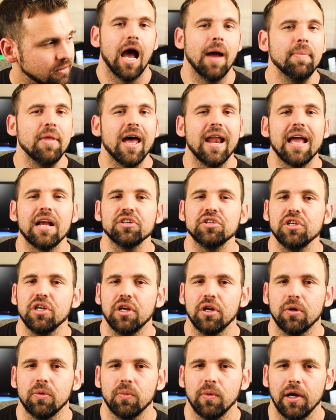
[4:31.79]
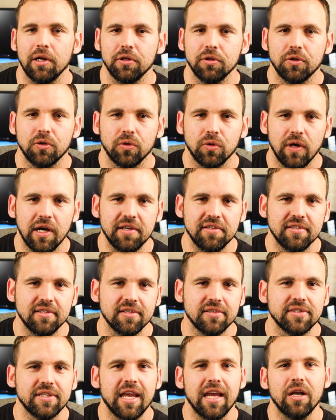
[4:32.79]
I'm not actually going to run
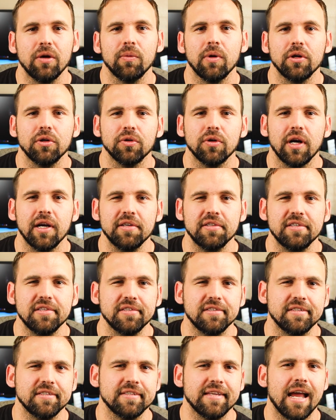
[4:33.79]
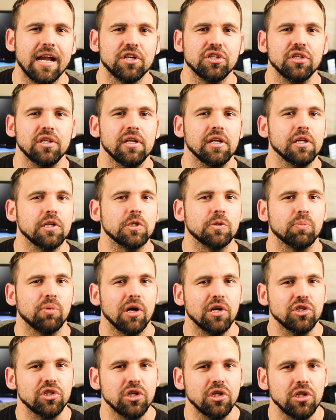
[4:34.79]
Crysis. Can it run Crysis is actually an
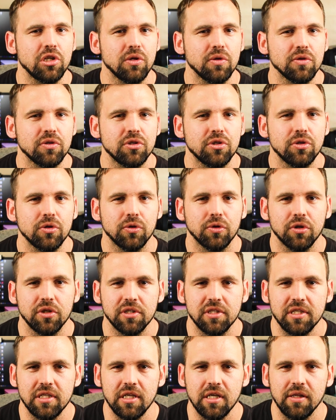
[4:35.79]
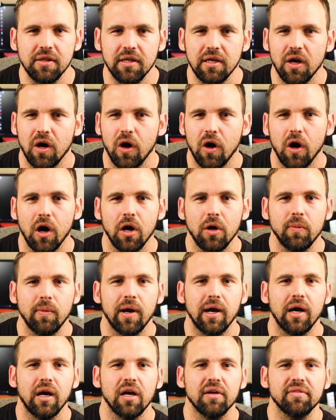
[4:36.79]
expression used to critique the
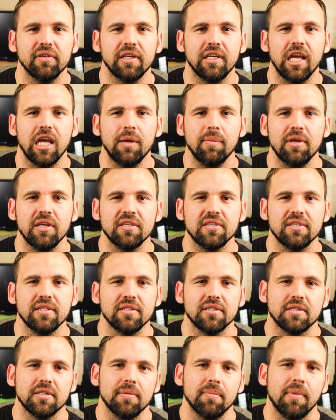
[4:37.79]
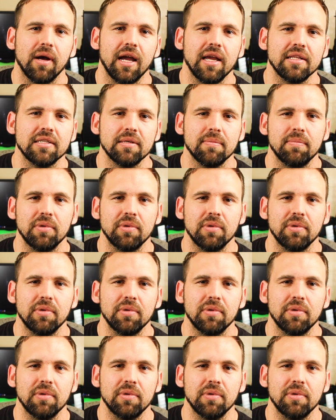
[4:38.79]
hardware of a gaming system by its